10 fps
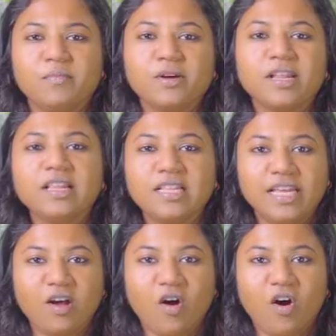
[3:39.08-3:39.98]
put a
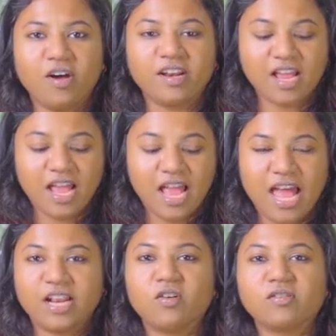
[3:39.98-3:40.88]
lid on,
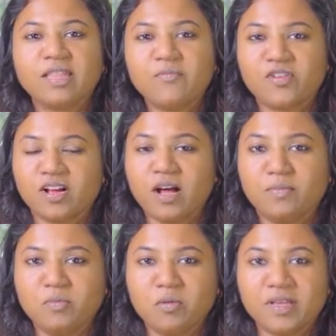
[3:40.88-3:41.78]
and cook them for a
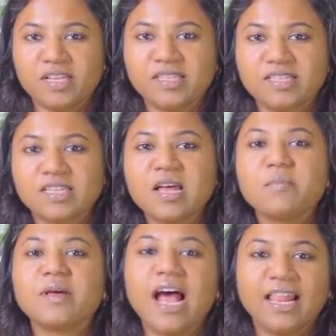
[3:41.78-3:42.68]
couple more minutes.
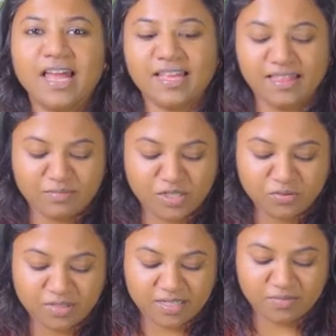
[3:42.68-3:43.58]
But I like them
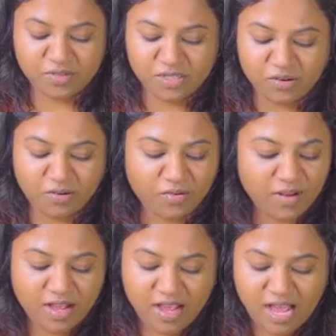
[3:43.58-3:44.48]
toothsome, so
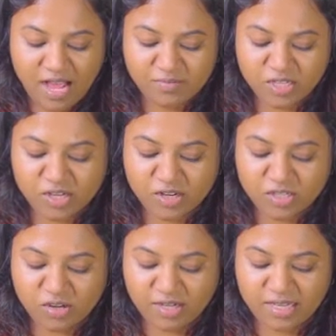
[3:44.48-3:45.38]
I'm just gonna
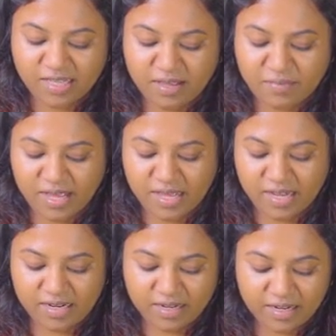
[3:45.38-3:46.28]
saute them
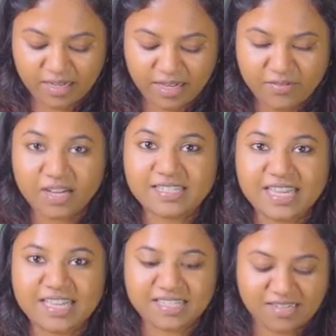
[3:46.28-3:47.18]
and give it a
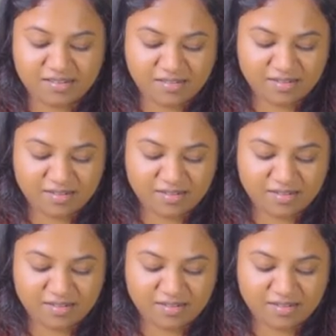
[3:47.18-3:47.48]
taste.